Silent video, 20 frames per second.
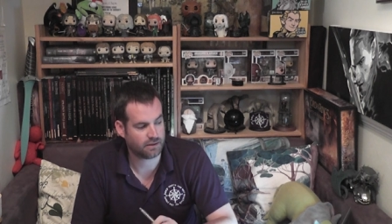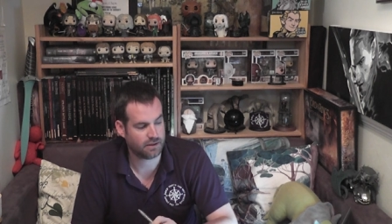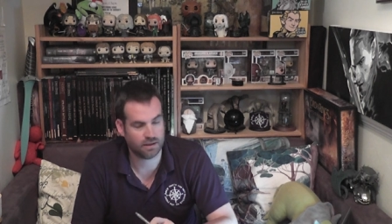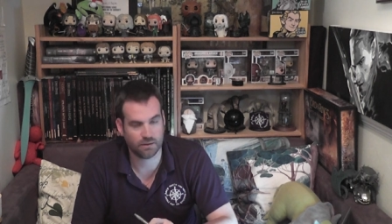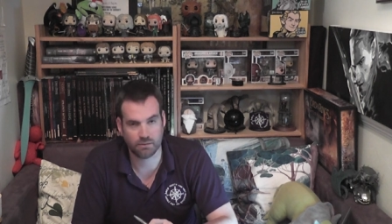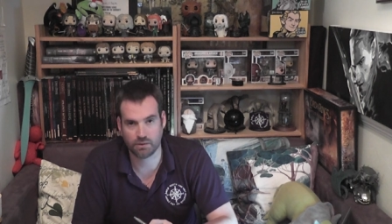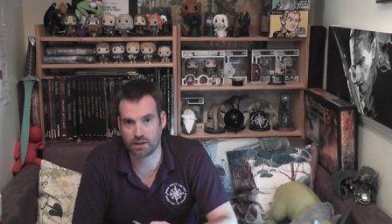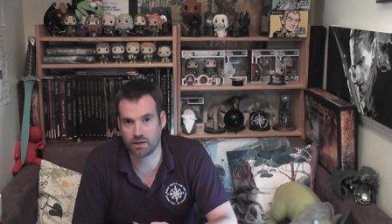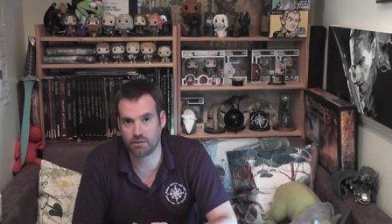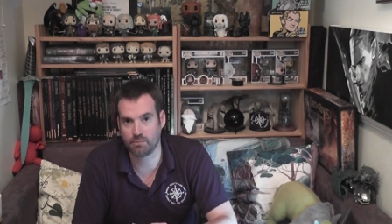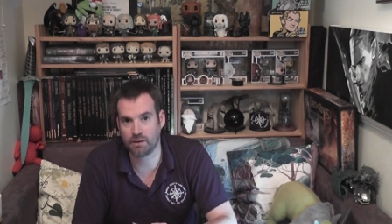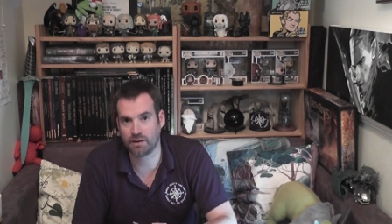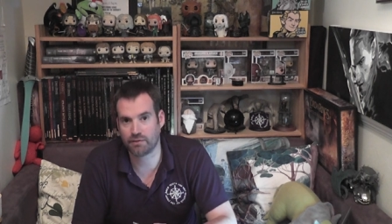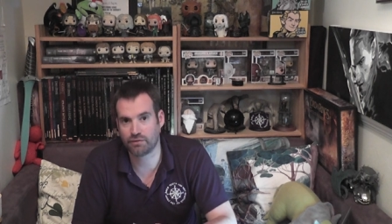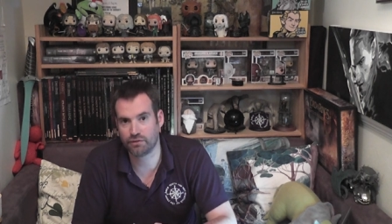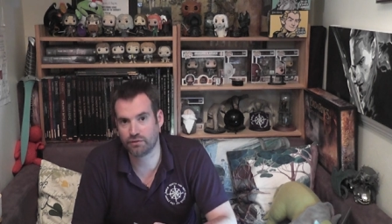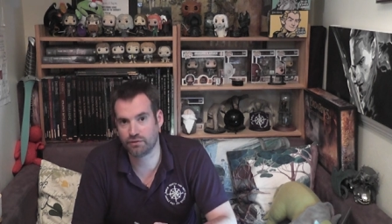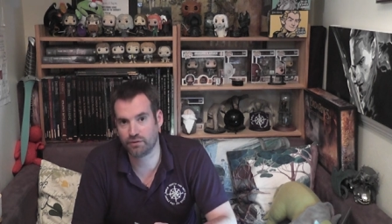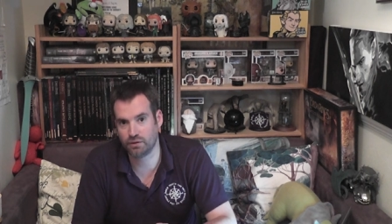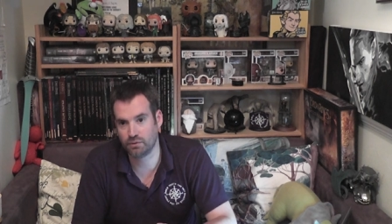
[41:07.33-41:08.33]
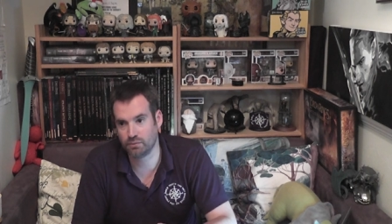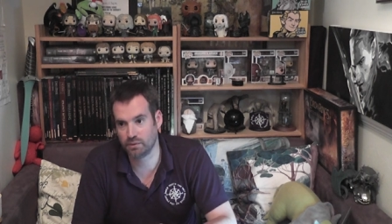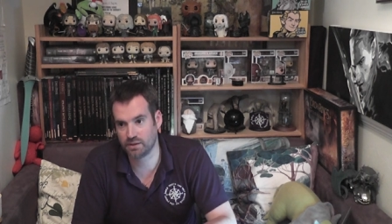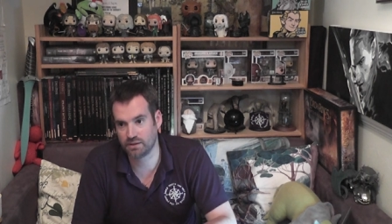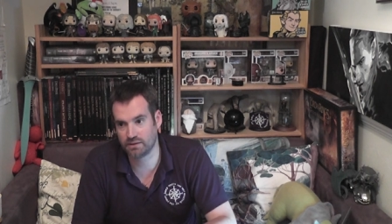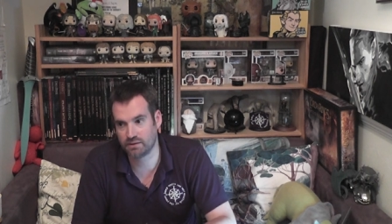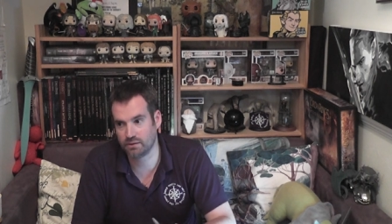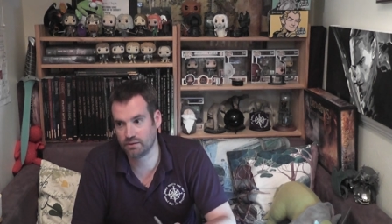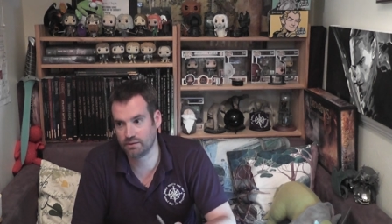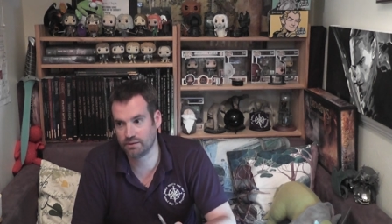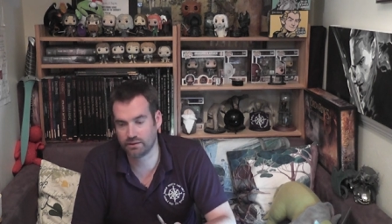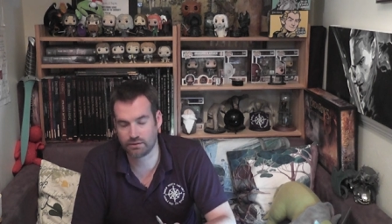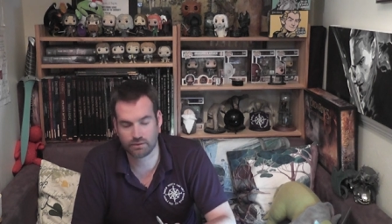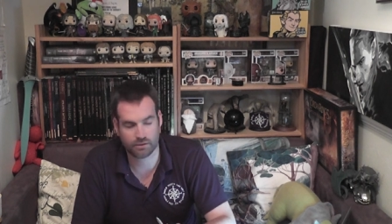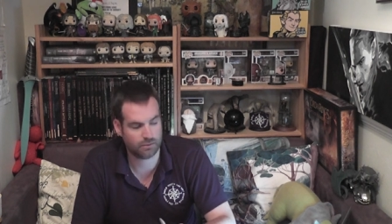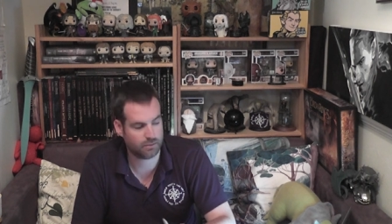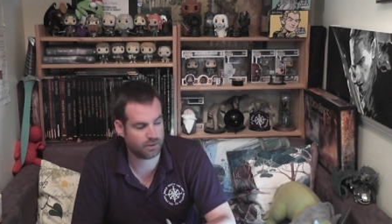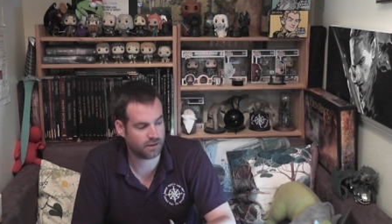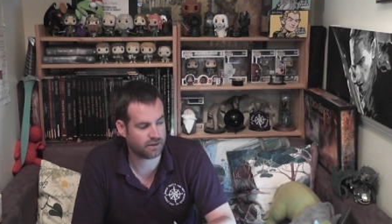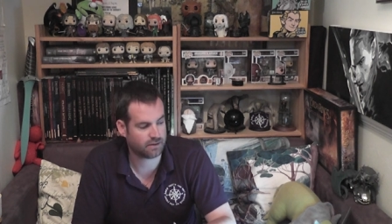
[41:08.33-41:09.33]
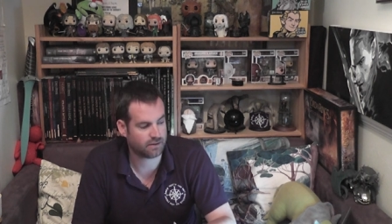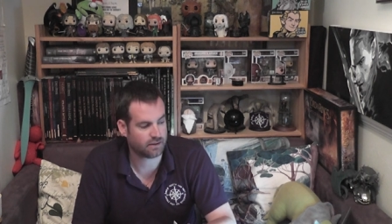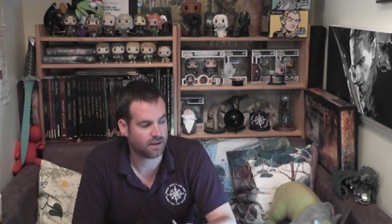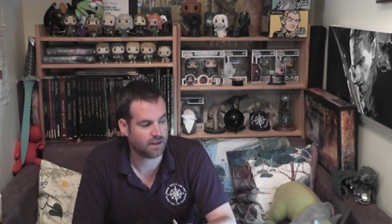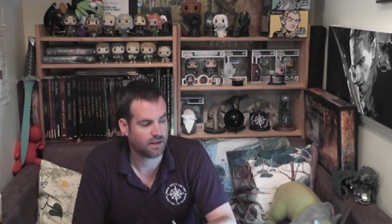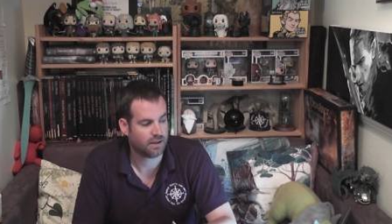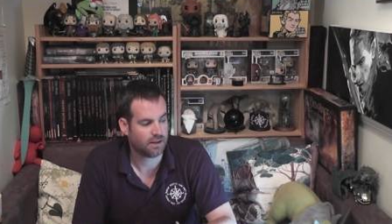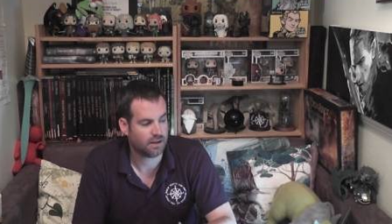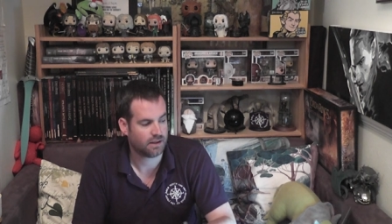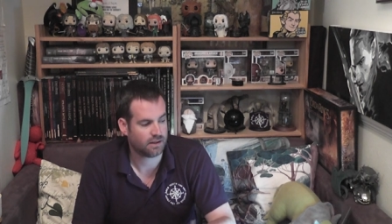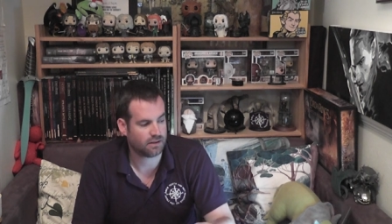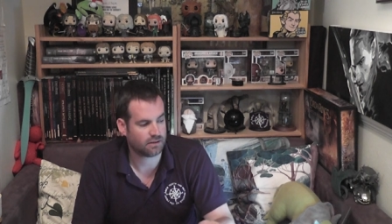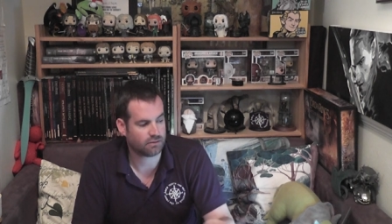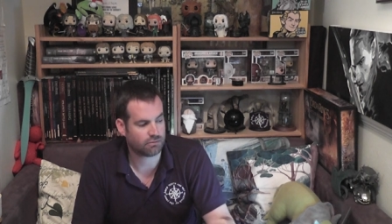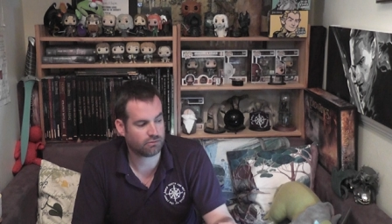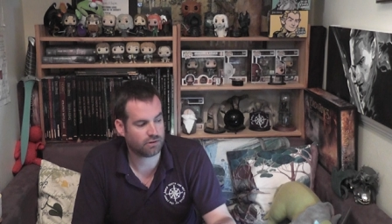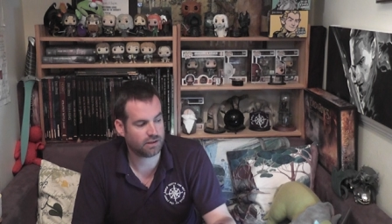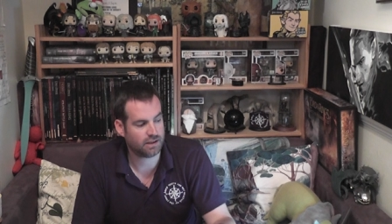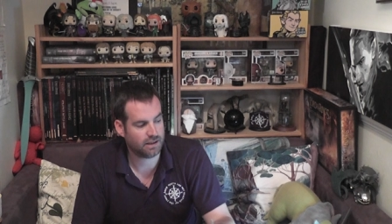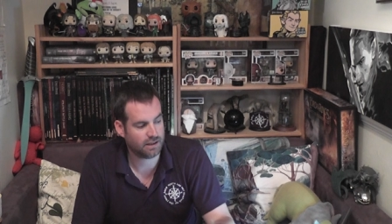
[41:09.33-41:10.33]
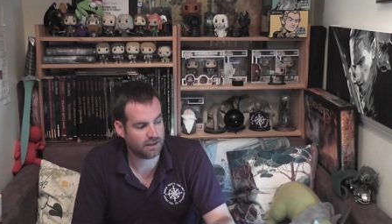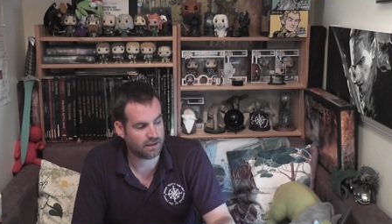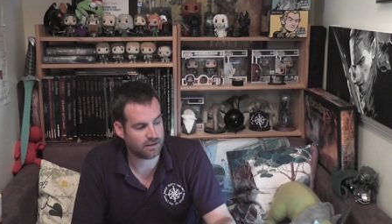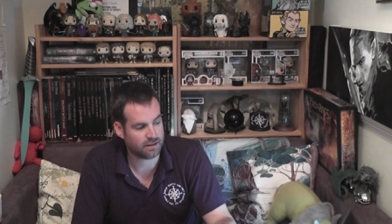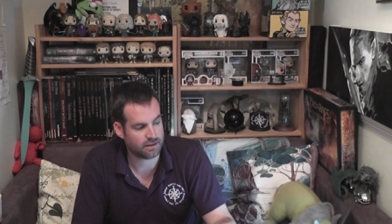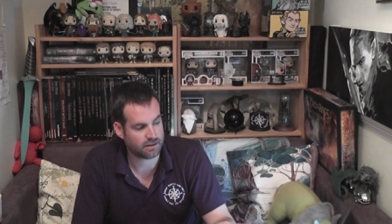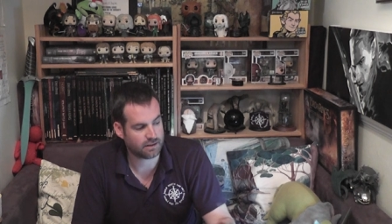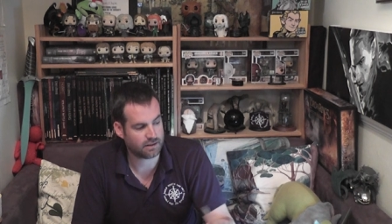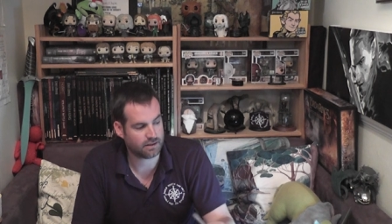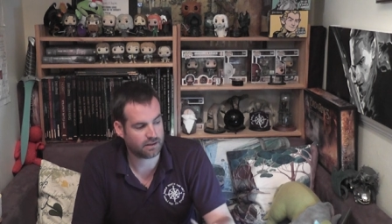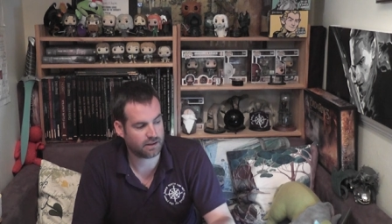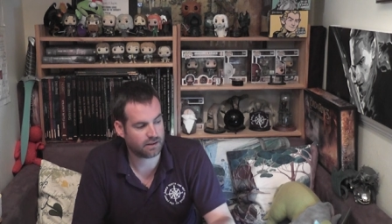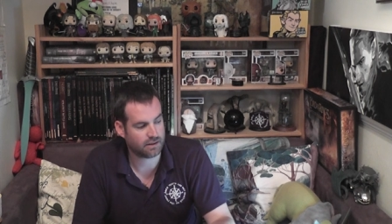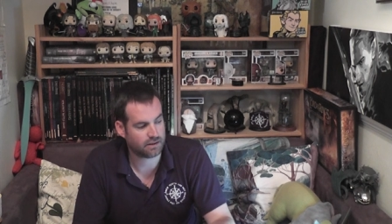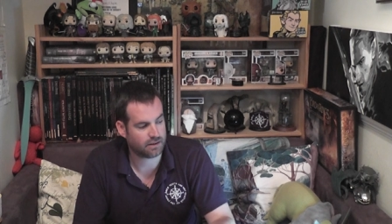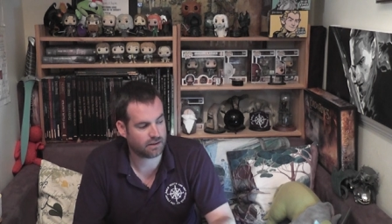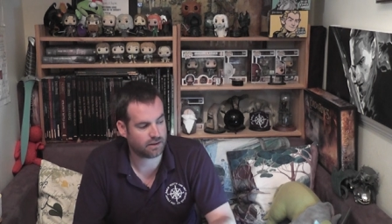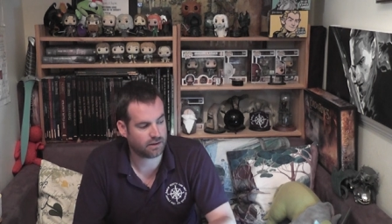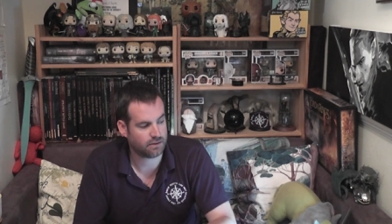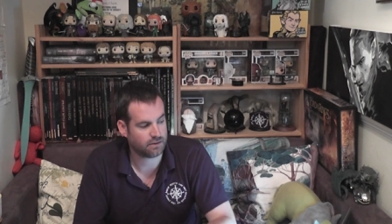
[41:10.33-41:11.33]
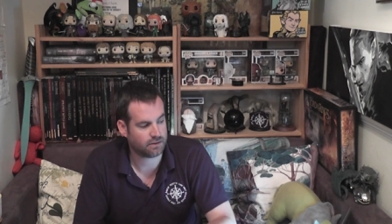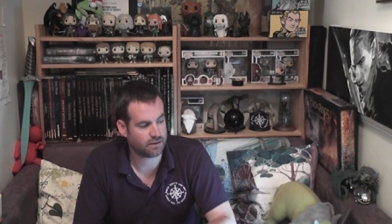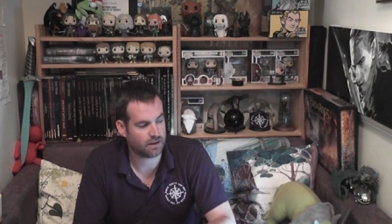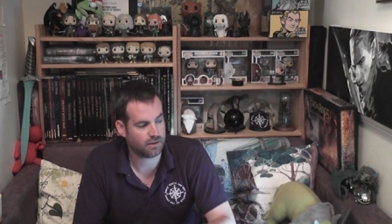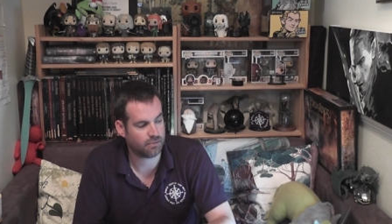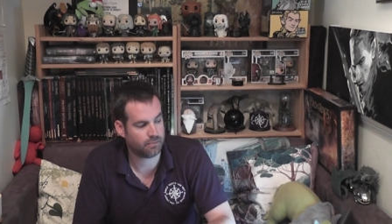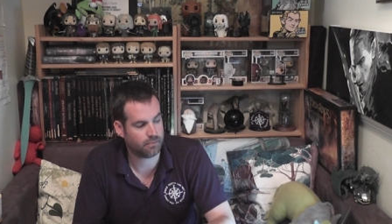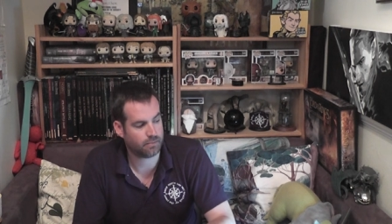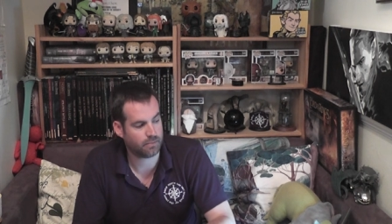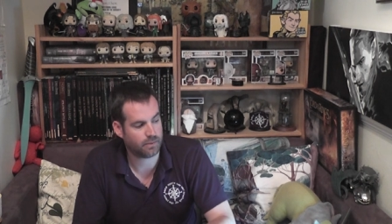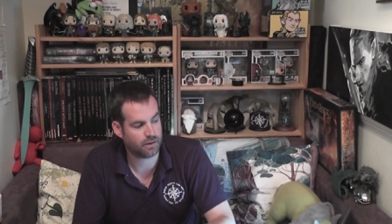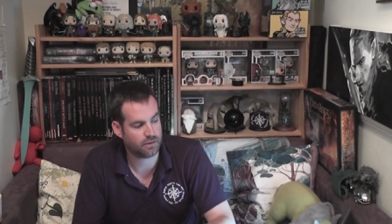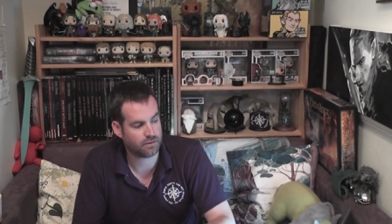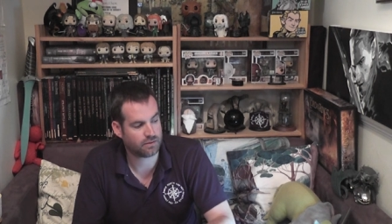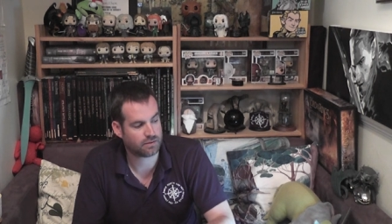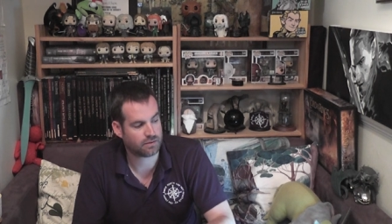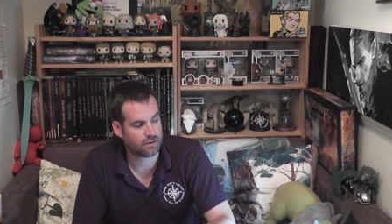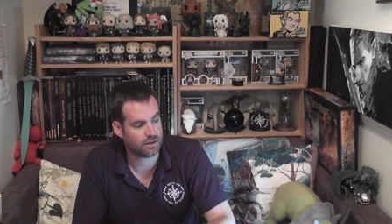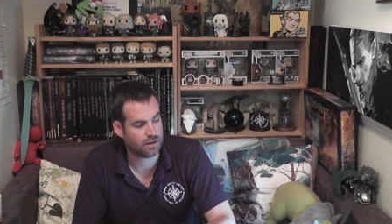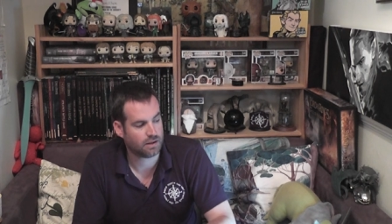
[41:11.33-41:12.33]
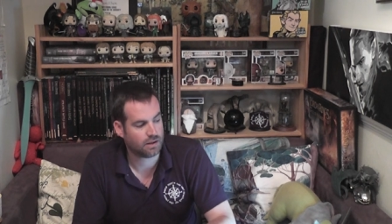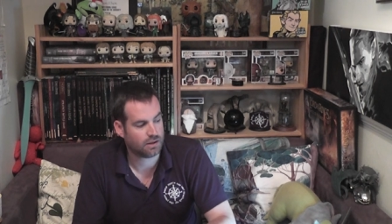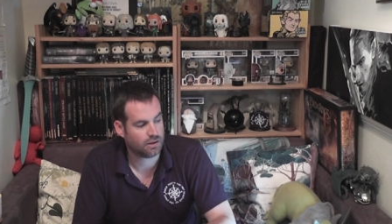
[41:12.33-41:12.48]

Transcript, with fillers: You know, we're going back for a few weeks, two to three weeks, and I'd really like to think that those um, those